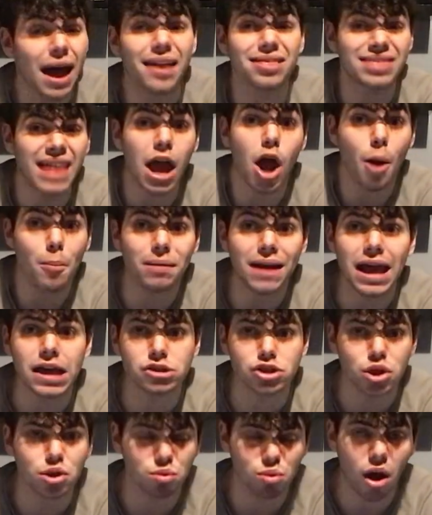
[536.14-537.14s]
they are
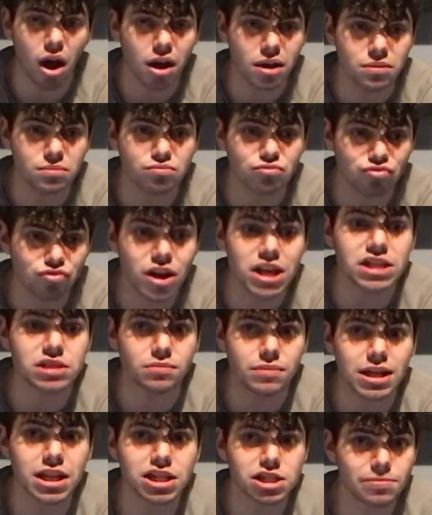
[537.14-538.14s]
players who I
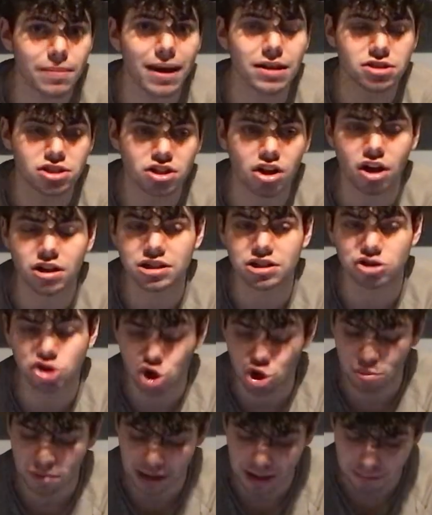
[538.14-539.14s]
reasonably expect United
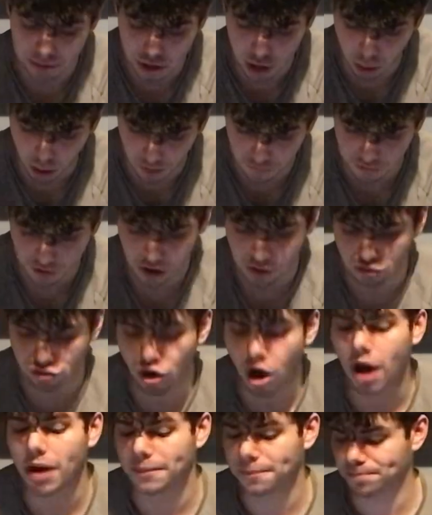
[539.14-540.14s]
to be able to offload.
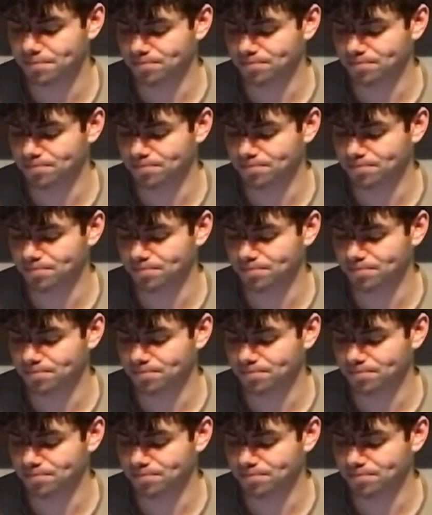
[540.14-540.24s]
Right.